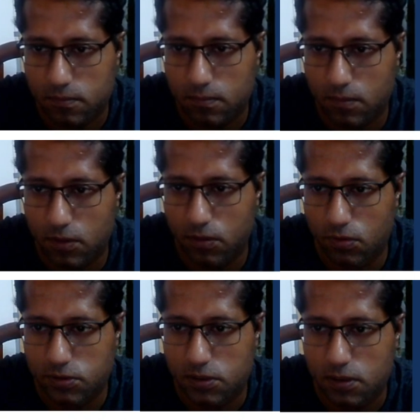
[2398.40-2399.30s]

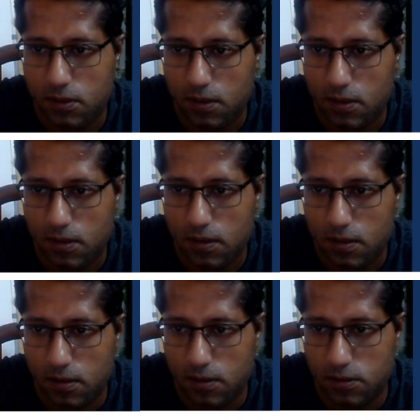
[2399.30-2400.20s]
Manoj
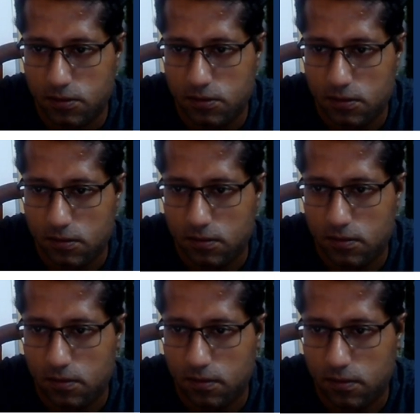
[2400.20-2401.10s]
is
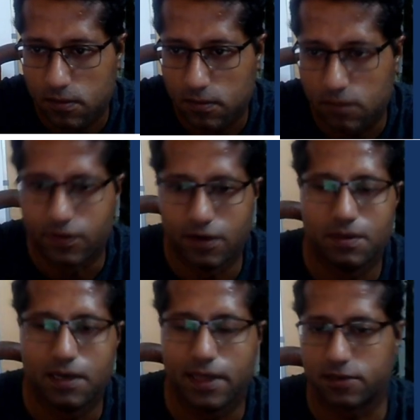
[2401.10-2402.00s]
the
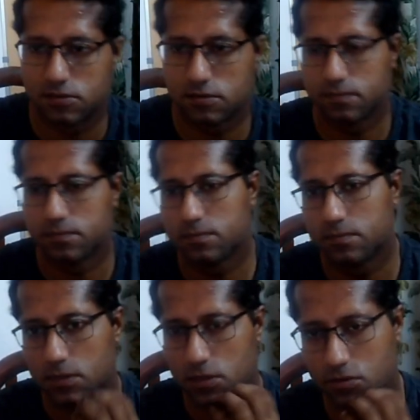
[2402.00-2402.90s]
variable x.
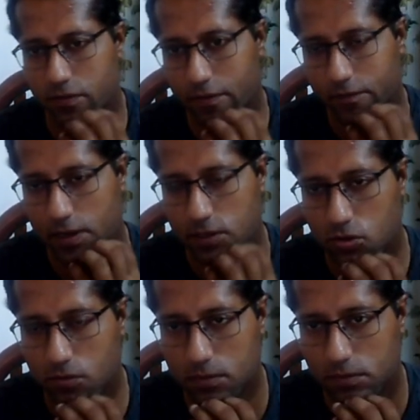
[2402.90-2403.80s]
So you have
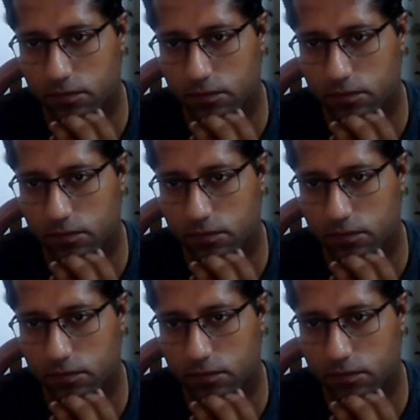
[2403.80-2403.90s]
assumed,